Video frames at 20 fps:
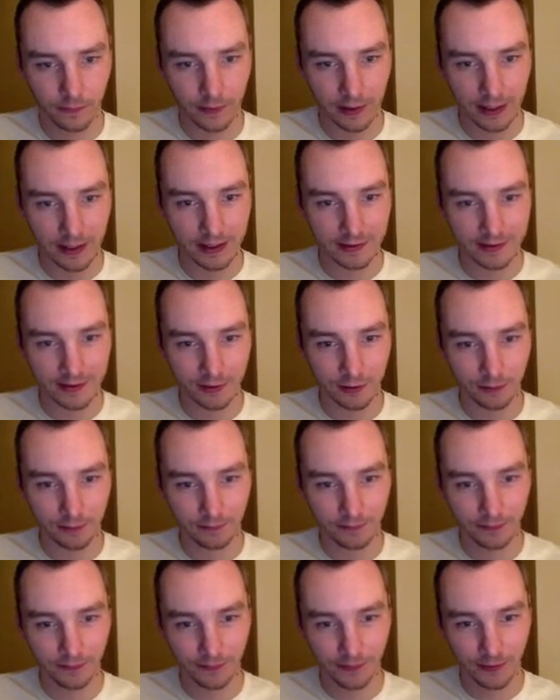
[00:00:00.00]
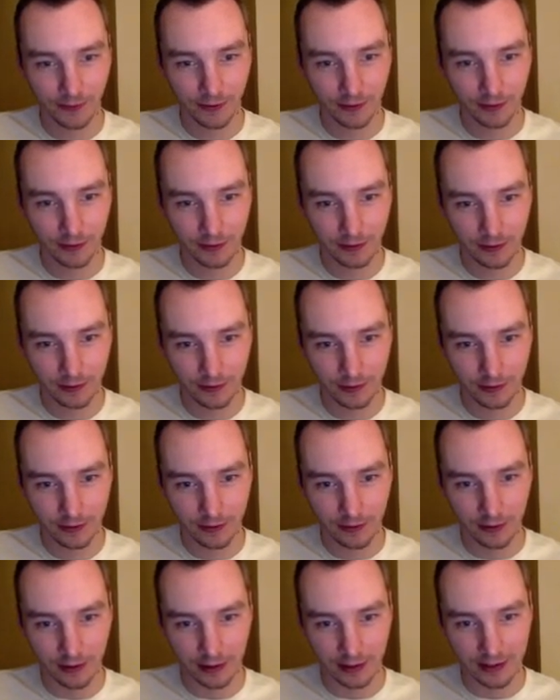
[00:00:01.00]
Yeah, it's 6 gen.
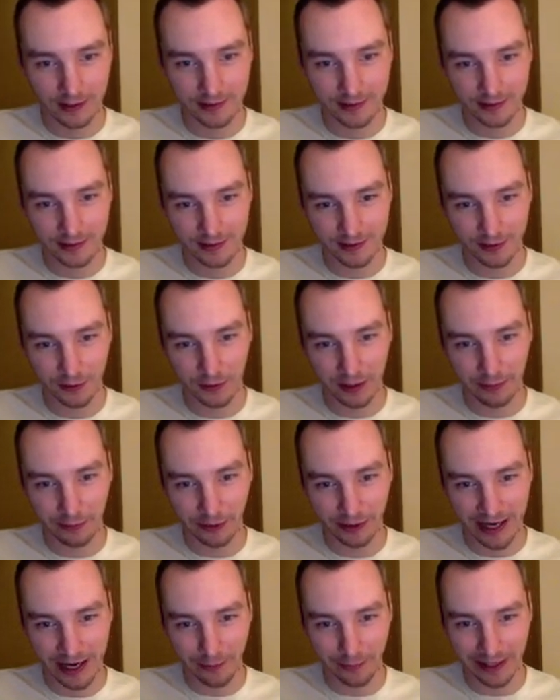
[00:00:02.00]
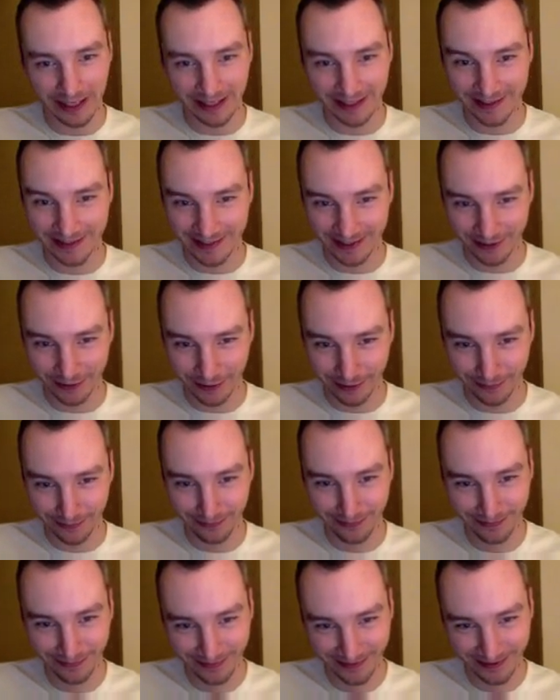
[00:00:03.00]
I guess there's no limit on how many can stick to him.
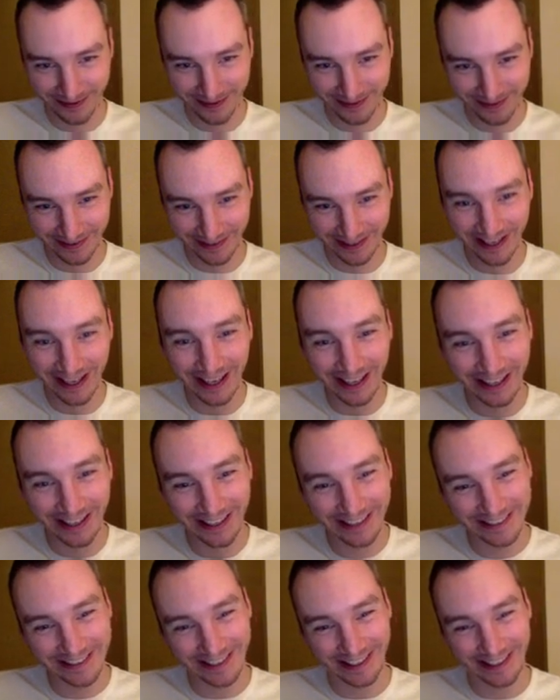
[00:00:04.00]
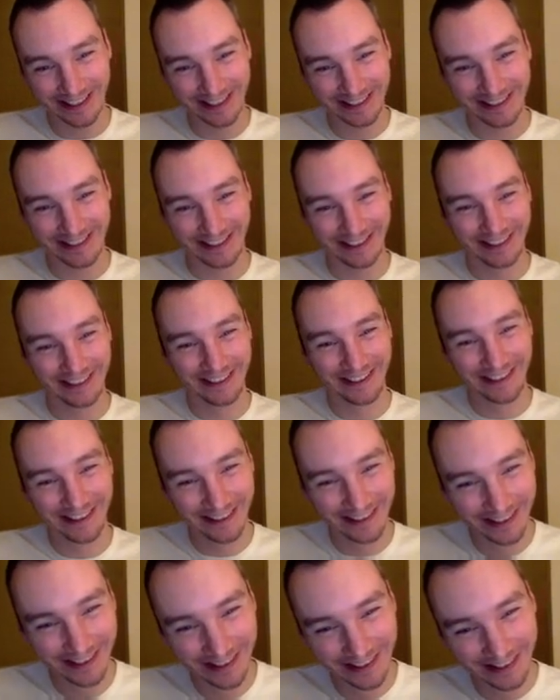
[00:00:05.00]
It looks kind of good though.
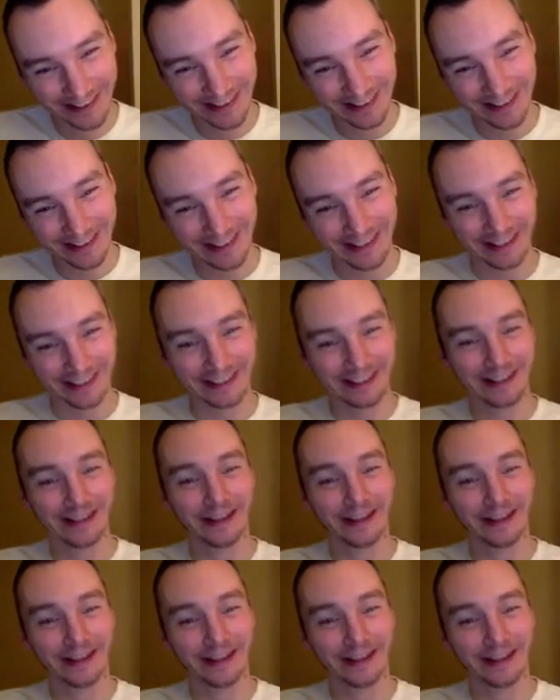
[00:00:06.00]
I like it.